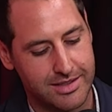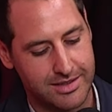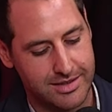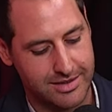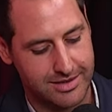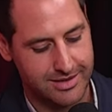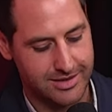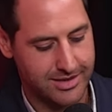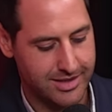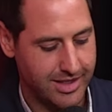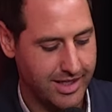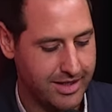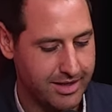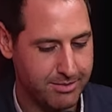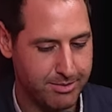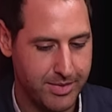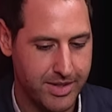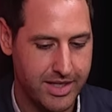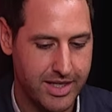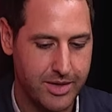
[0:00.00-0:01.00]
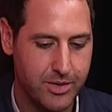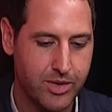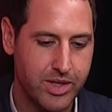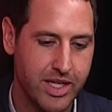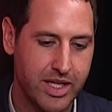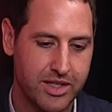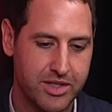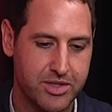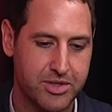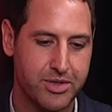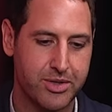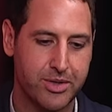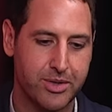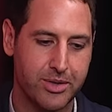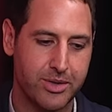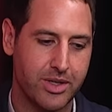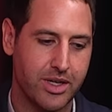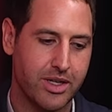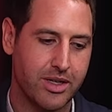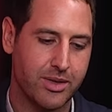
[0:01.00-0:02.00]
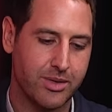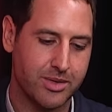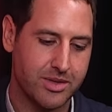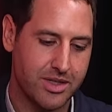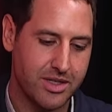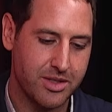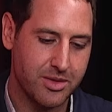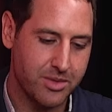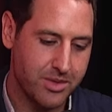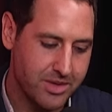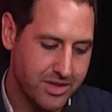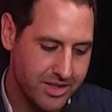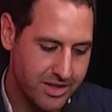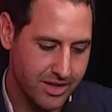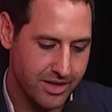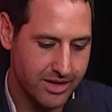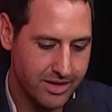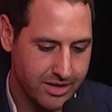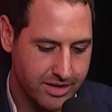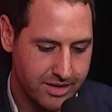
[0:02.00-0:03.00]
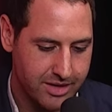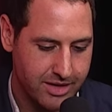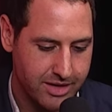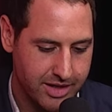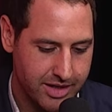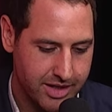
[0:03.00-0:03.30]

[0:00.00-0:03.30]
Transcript: Okay. And But he'll kick two goals and you'll just go, oh,